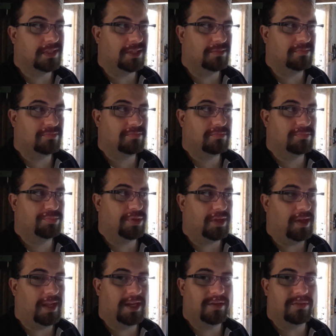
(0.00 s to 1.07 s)
I don't
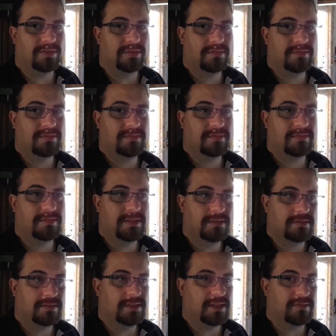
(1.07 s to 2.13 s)
plan on
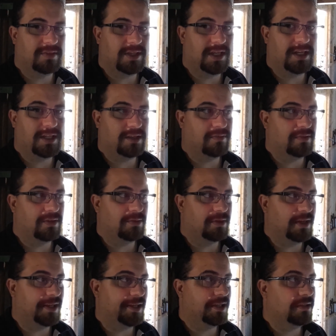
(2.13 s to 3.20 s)
giving any of it
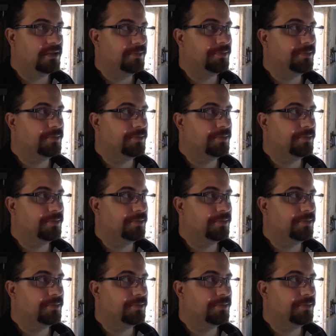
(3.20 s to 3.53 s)
away.